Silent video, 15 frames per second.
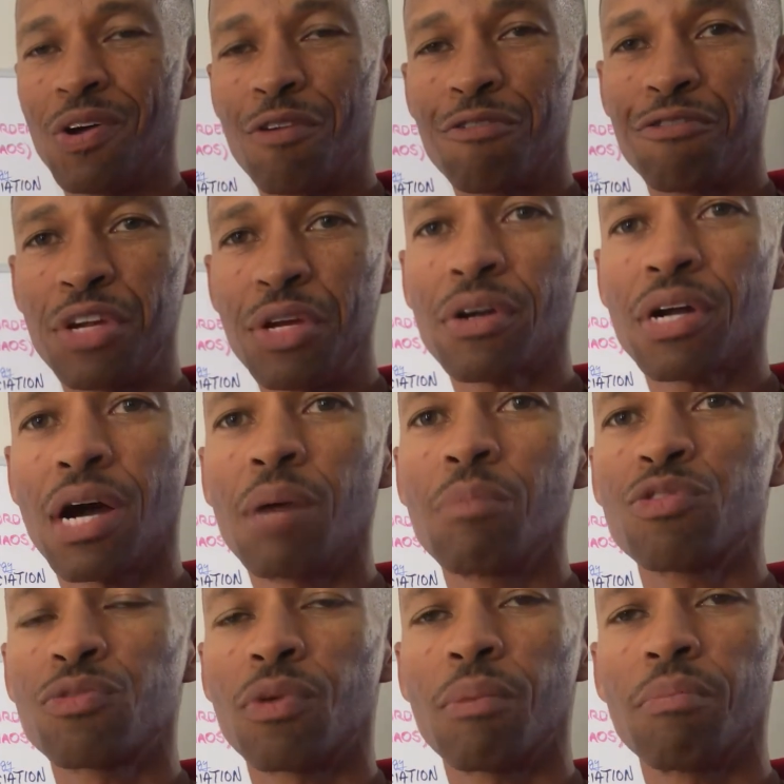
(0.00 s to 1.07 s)
Fear
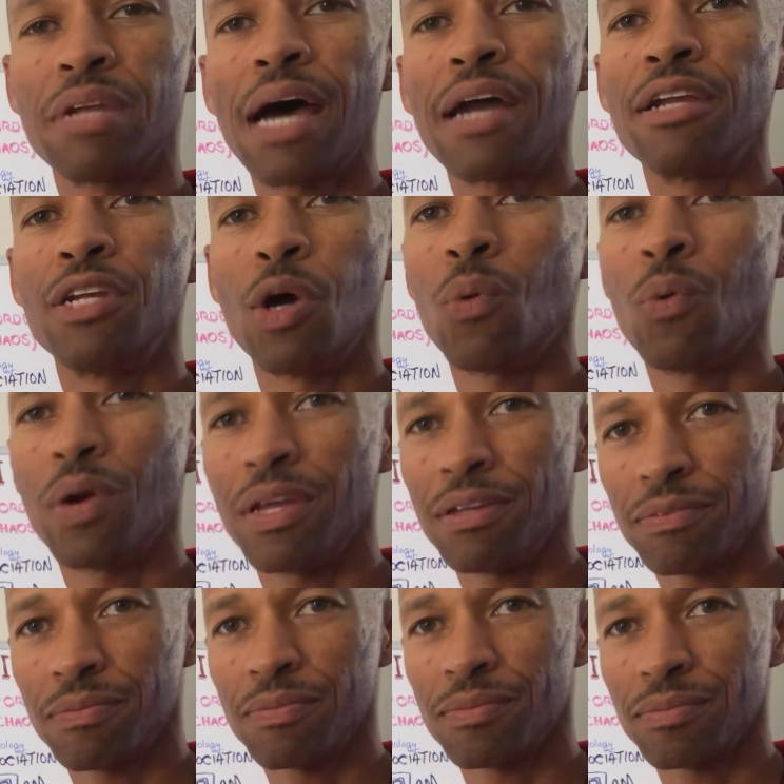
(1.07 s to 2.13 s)
comes from not knowing,
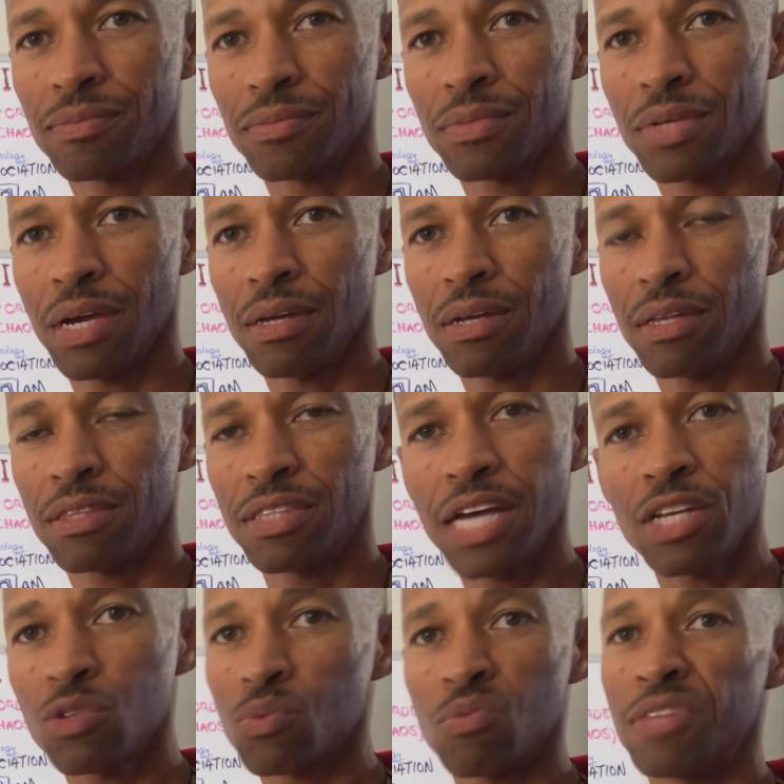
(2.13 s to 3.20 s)
okay?
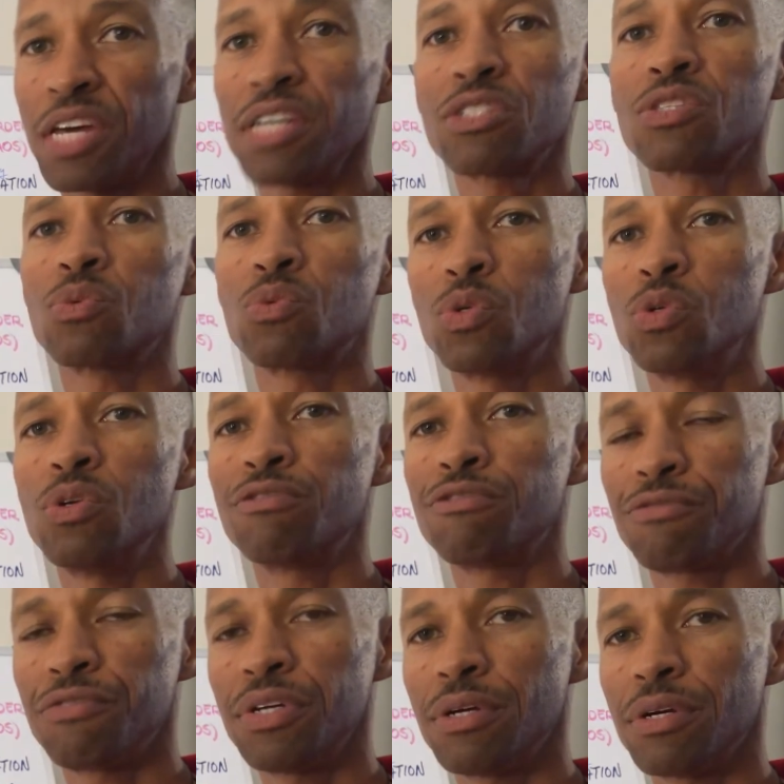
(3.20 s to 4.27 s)
That's the root of
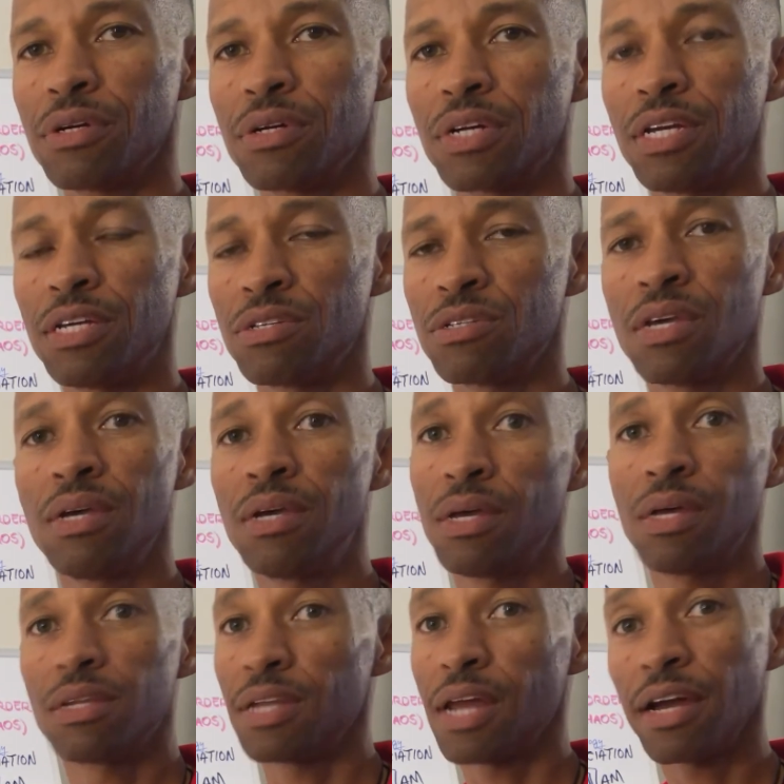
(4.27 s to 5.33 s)
fear, is
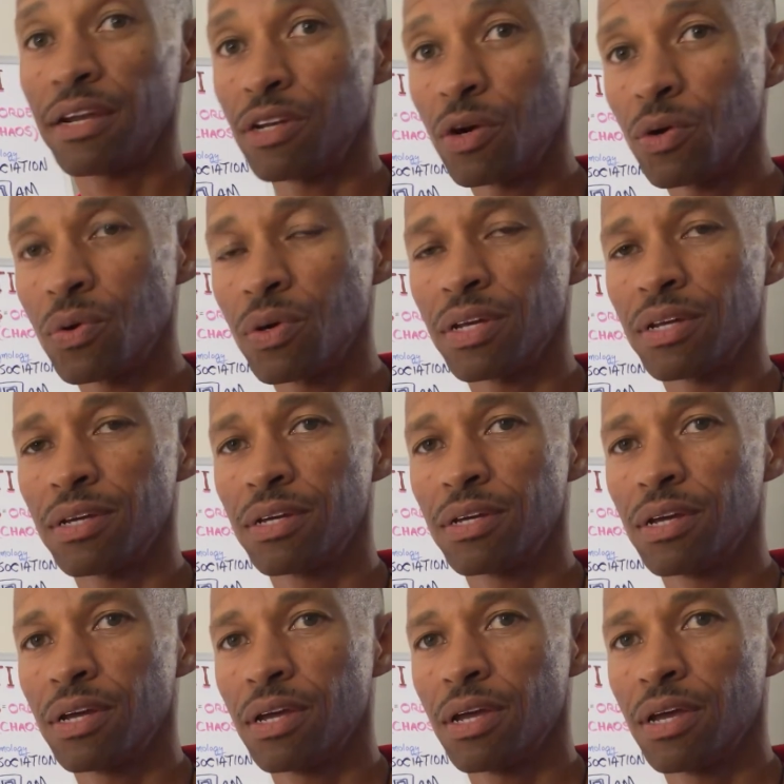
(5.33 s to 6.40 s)
not knowing.
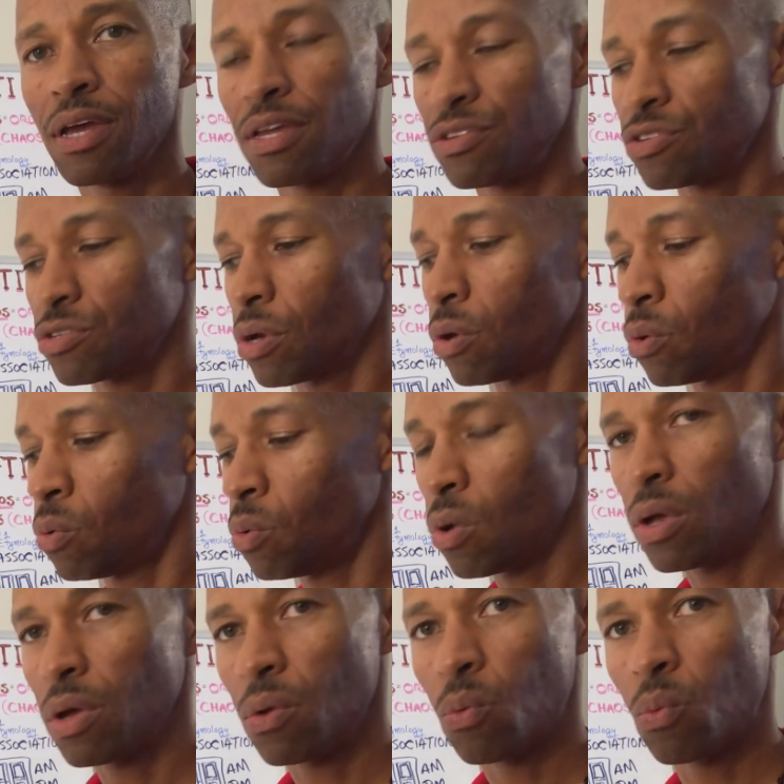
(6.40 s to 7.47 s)
And so
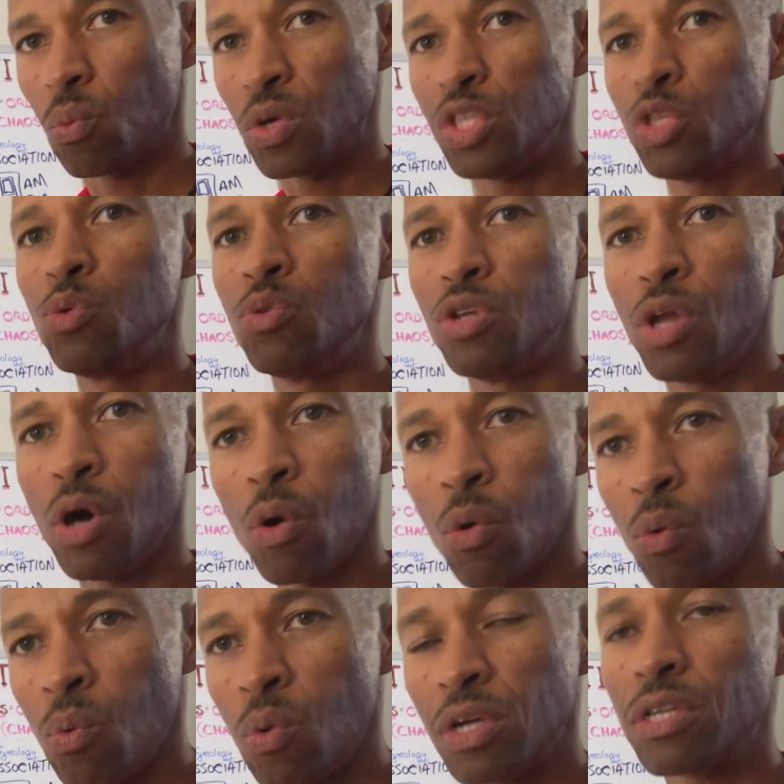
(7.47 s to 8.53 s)
when you
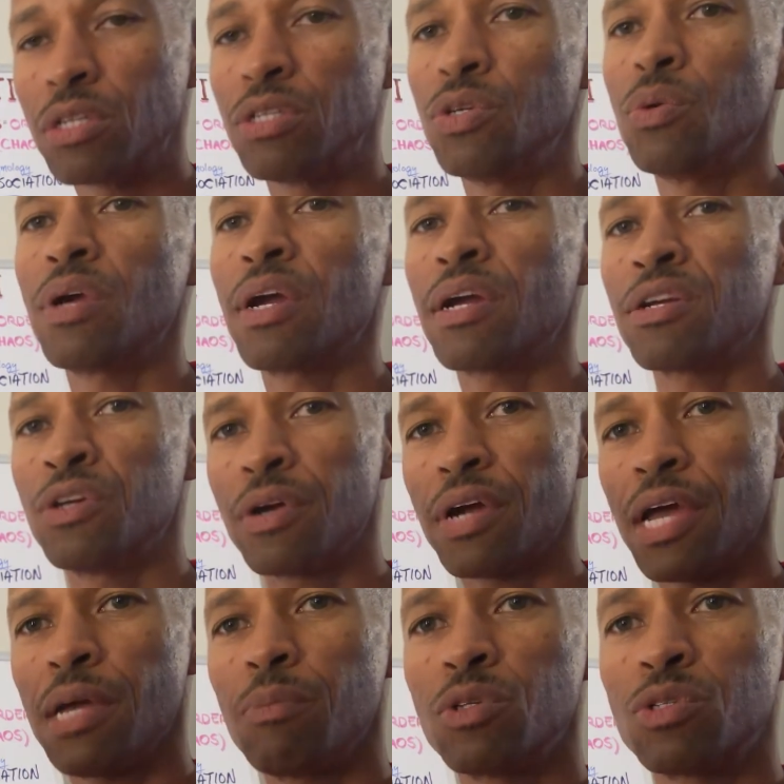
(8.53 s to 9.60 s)
know, you're
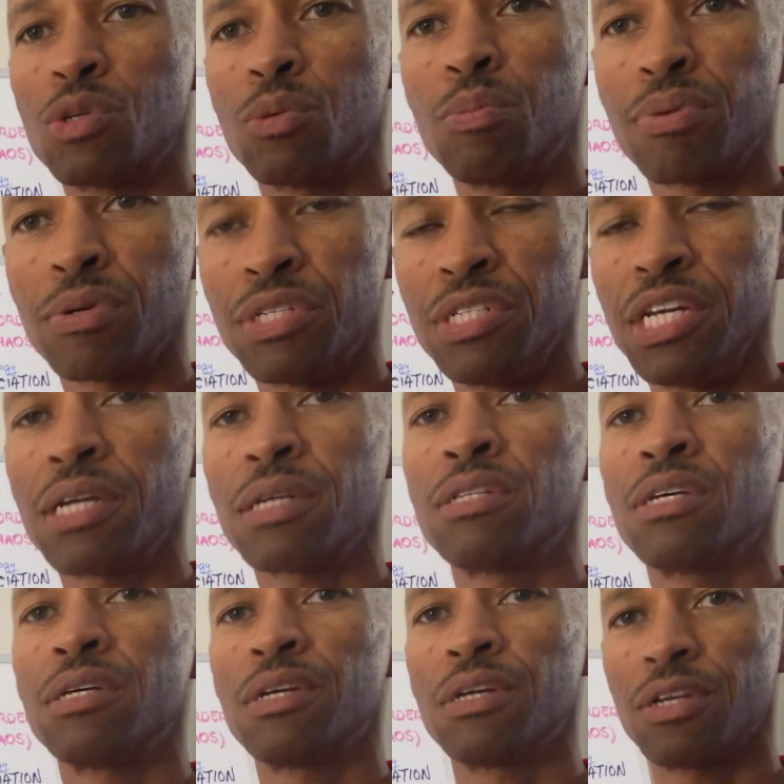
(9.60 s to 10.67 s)
able to
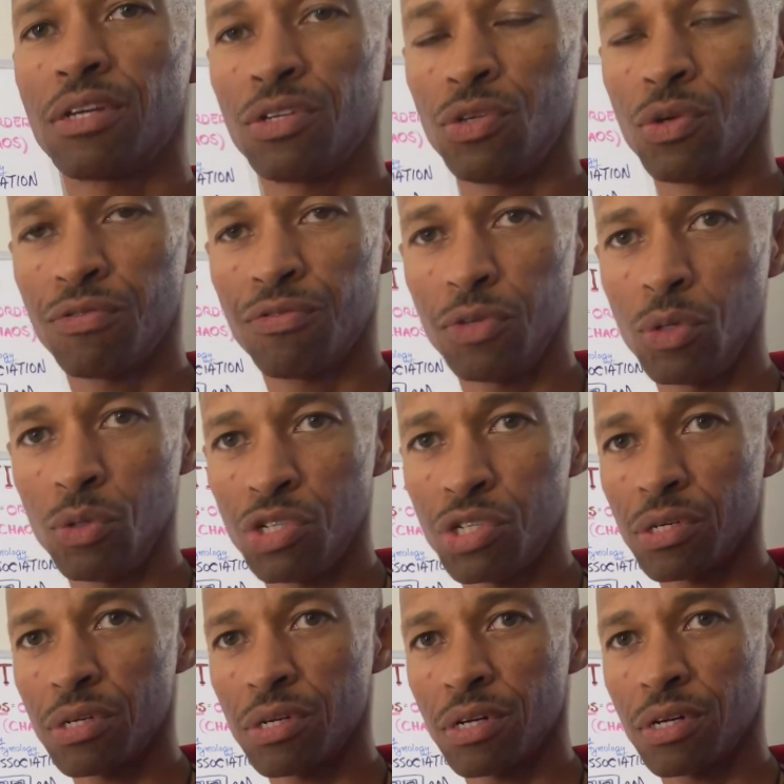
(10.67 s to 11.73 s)
predict your
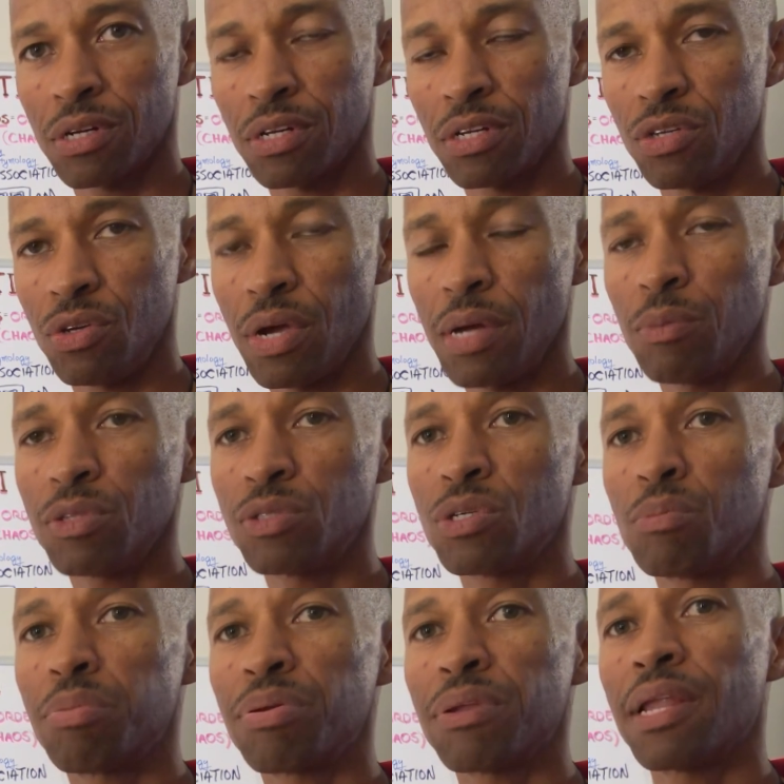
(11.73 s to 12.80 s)
future. You're able
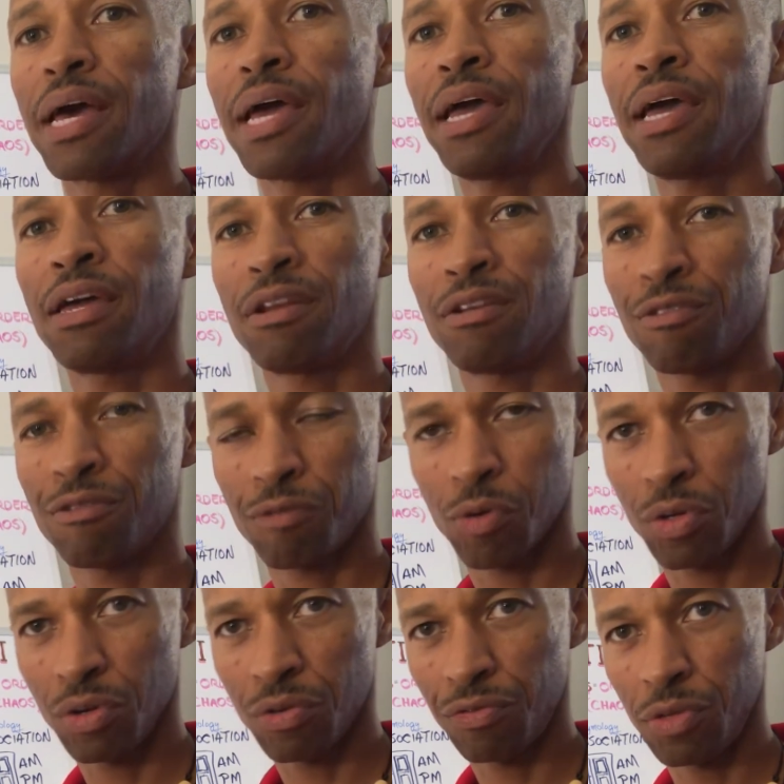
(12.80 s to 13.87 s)
to plan
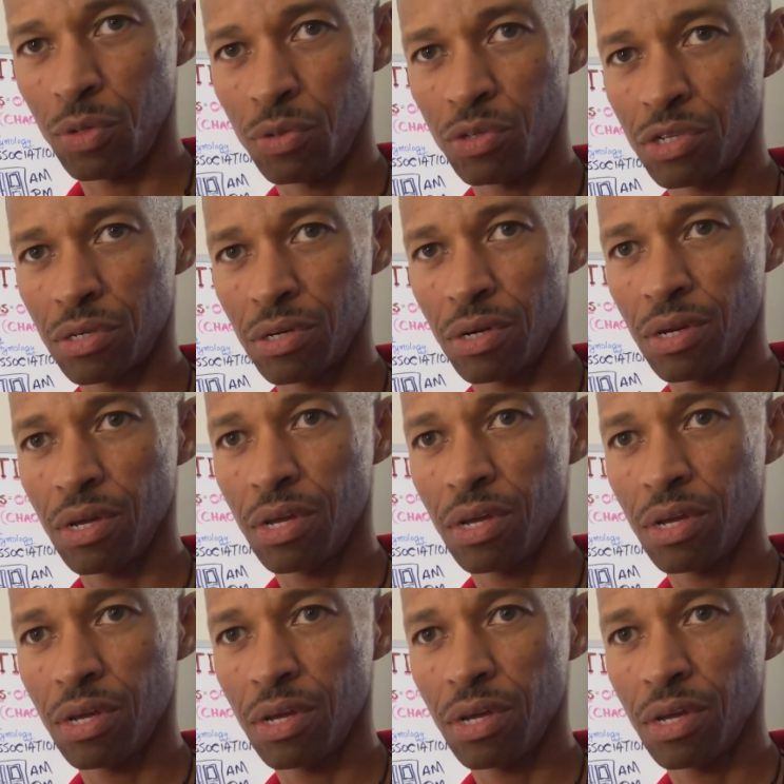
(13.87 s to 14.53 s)
for your future.